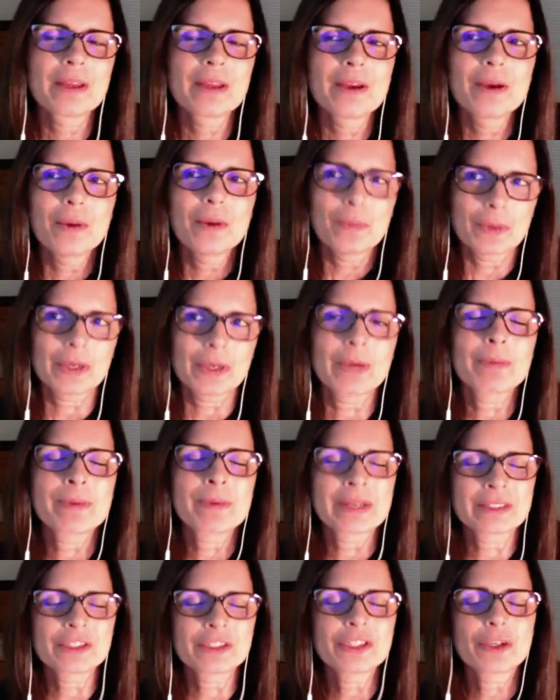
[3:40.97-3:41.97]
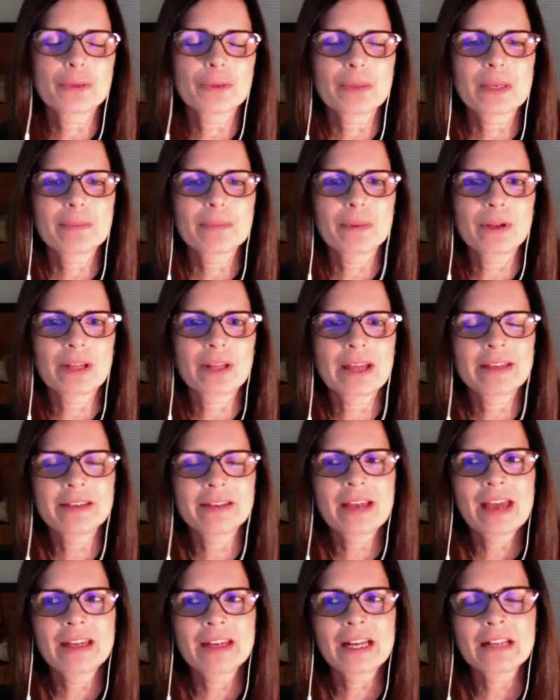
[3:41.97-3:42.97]
what I want to show people. And
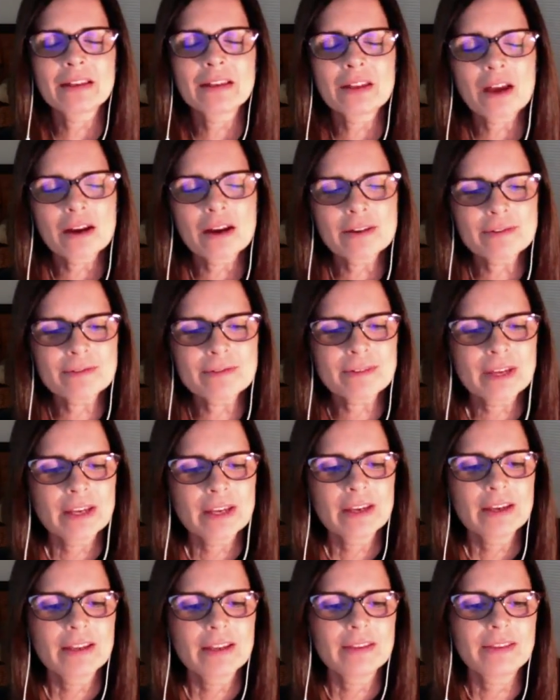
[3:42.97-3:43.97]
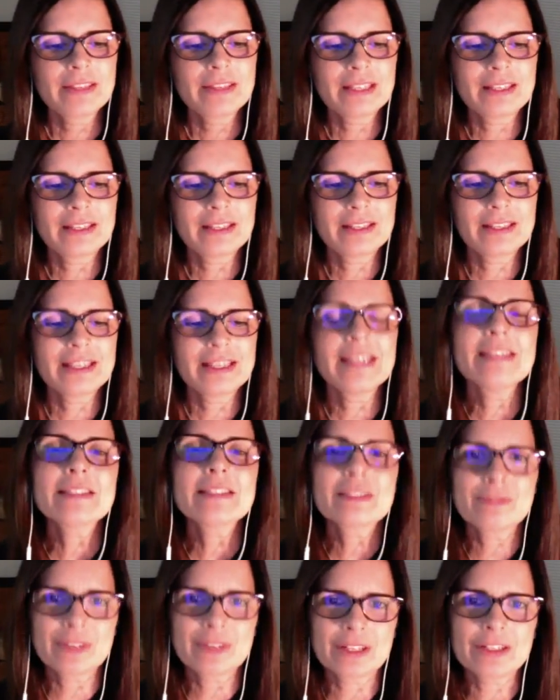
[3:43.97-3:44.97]
I love the
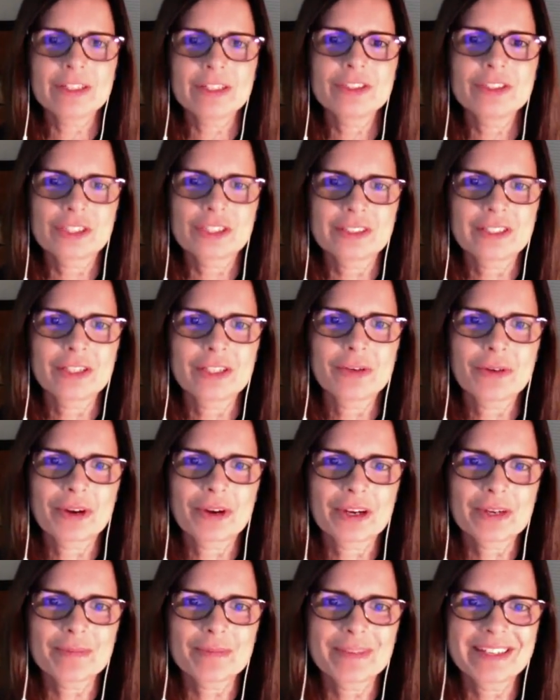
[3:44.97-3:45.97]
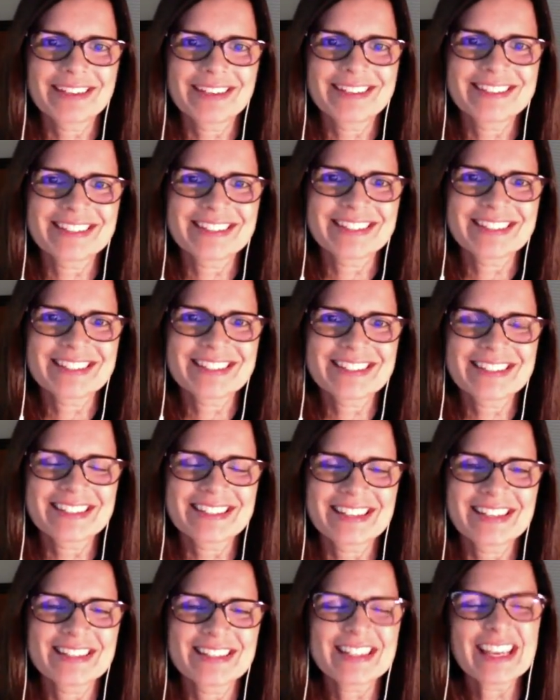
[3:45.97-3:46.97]
East Village in New York because it's
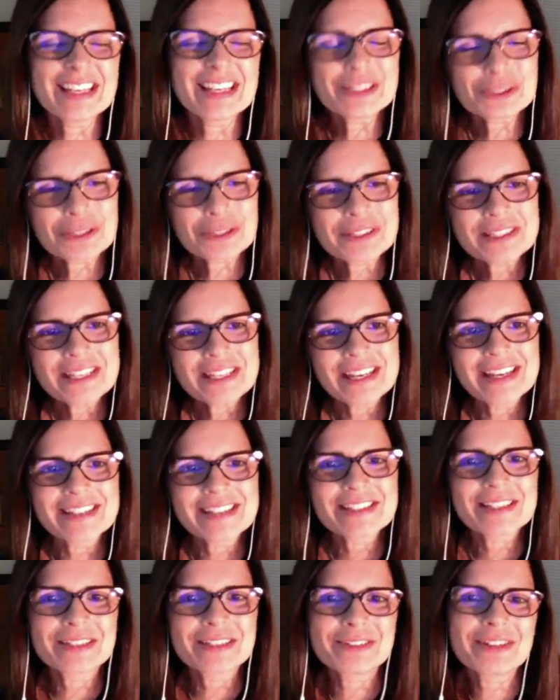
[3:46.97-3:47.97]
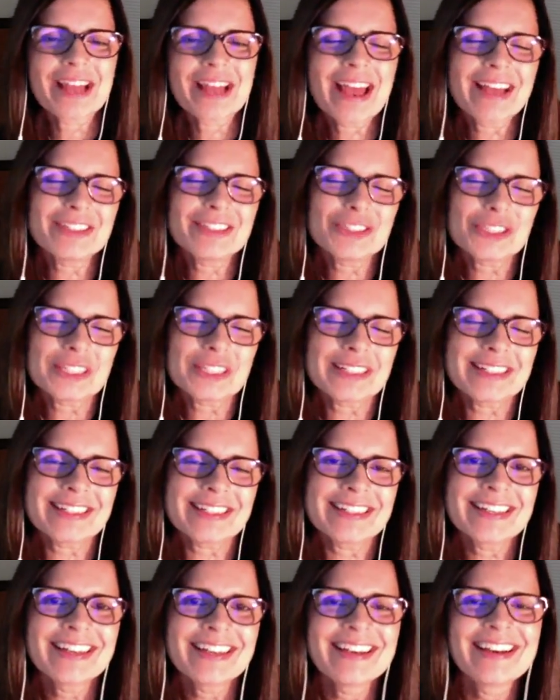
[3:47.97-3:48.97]
mm-hmm. interesting. It's a little
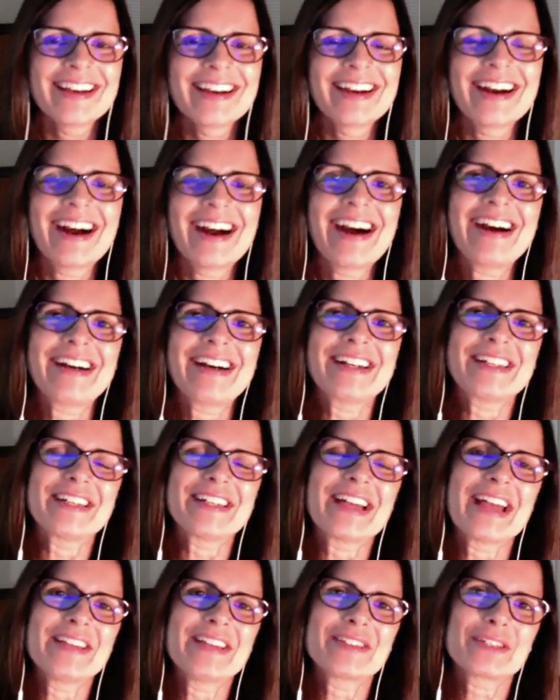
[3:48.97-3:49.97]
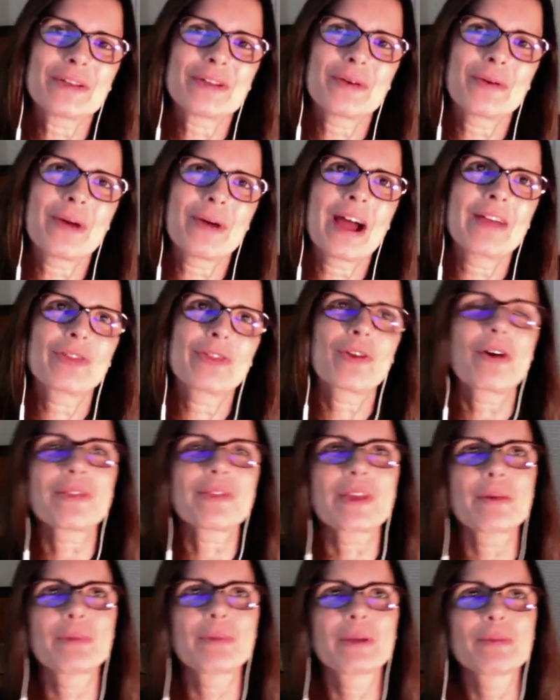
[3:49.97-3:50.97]
edgy. And so I thought
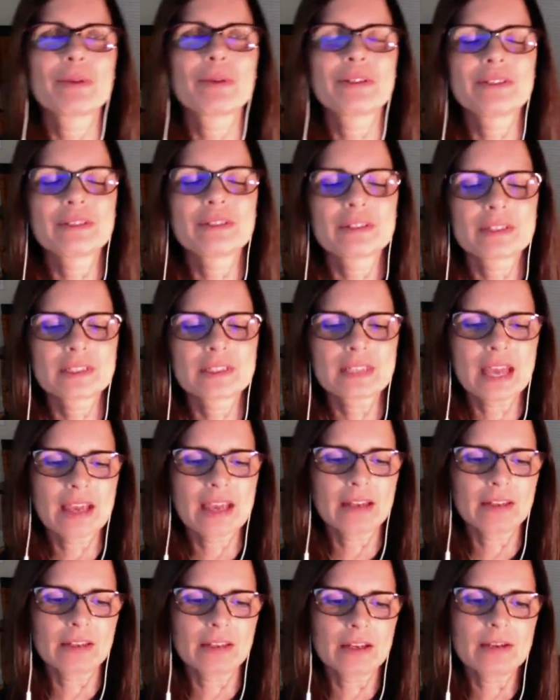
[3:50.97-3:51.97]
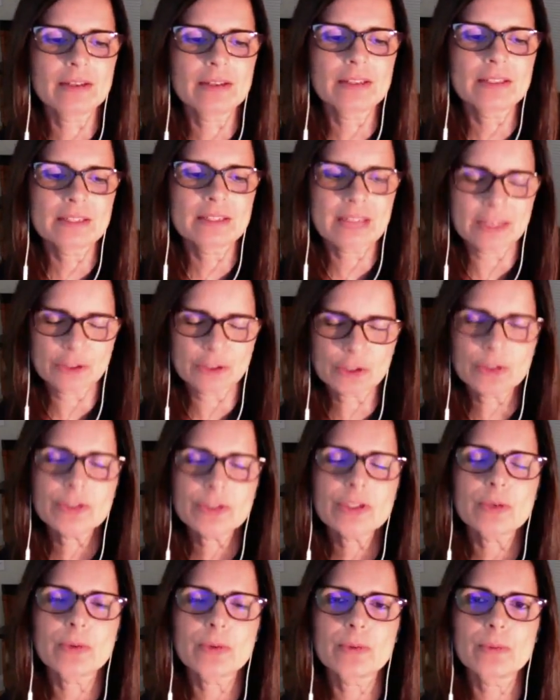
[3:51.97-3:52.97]
that we would stay central.
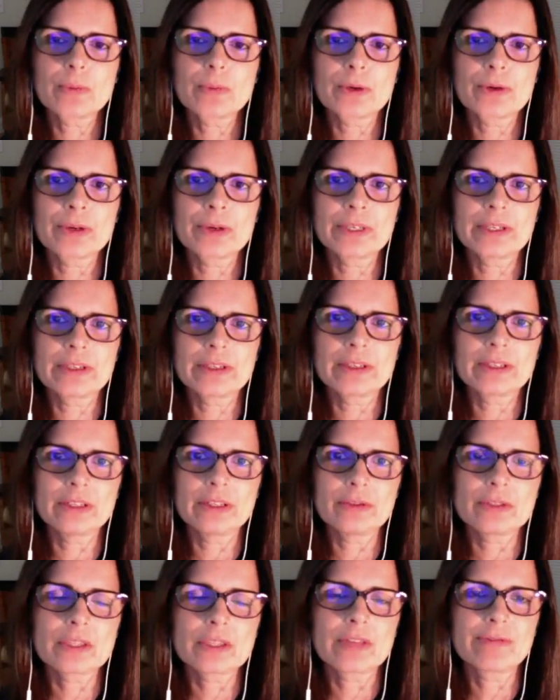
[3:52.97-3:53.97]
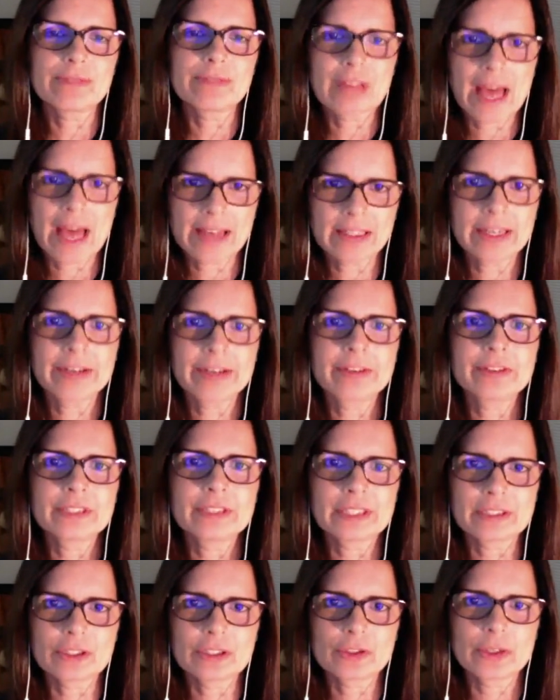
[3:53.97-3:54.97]
So we're going to use the Flatiron
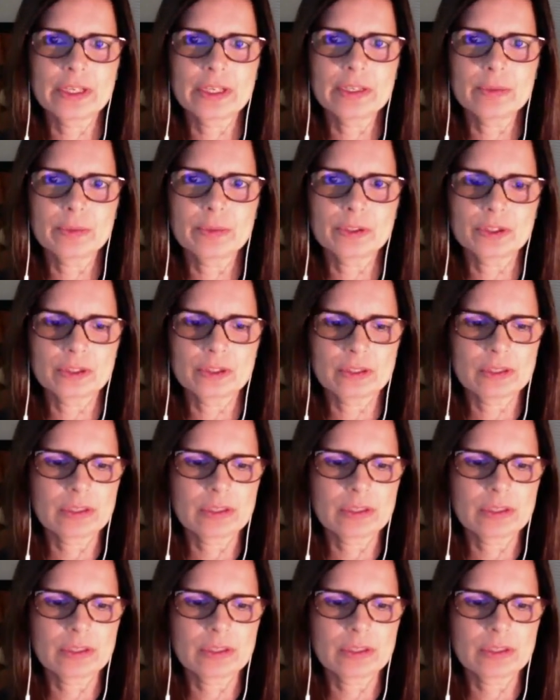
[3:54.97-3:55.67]
District, which is